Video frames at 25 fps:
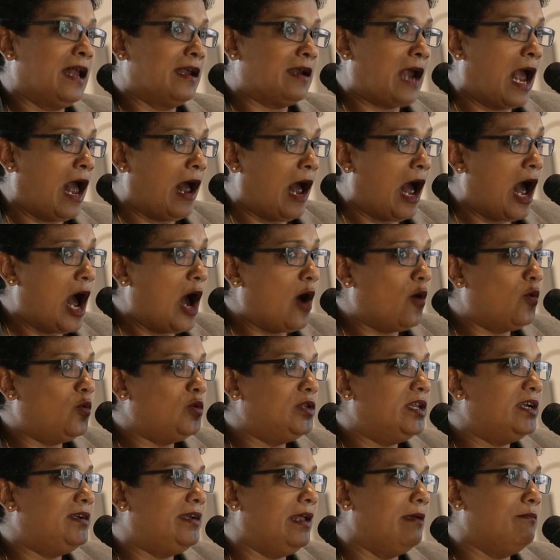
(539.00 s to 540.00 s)
how
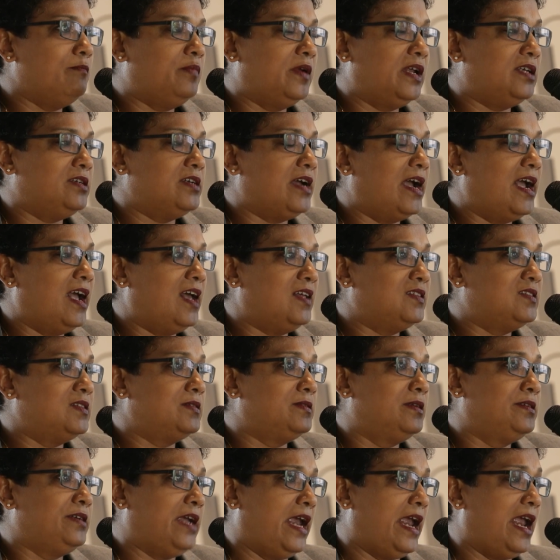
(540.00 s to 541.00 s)
the temperature has
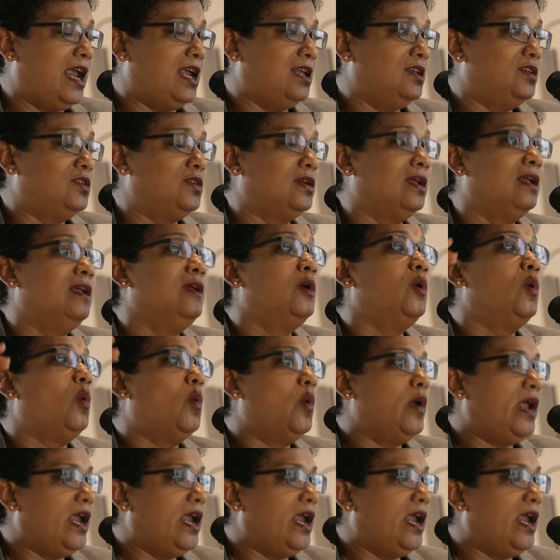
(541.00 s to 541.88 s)
changed or